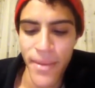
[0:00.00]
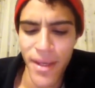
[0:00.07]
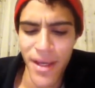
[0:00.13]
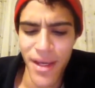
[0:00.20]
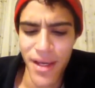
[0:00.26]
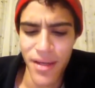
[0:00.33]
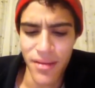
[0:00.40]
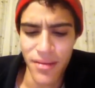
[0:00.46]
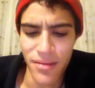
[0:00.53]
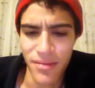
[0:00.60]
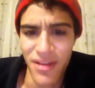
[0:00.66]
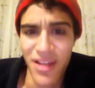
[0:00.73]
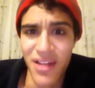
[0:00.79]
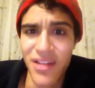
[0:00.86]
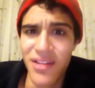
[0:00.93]
And
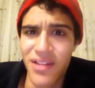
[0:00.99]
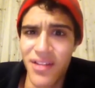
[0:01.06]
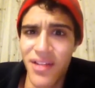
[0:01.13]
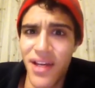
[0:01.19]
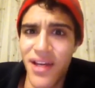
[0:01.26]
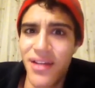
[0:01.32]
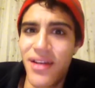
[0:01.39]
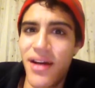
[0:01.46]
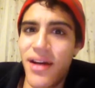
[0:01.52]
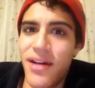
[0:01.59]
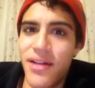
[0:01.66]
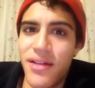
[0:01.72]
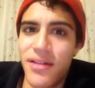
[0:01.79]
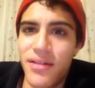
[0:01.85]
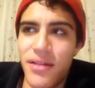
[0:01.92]
it is a sad diet.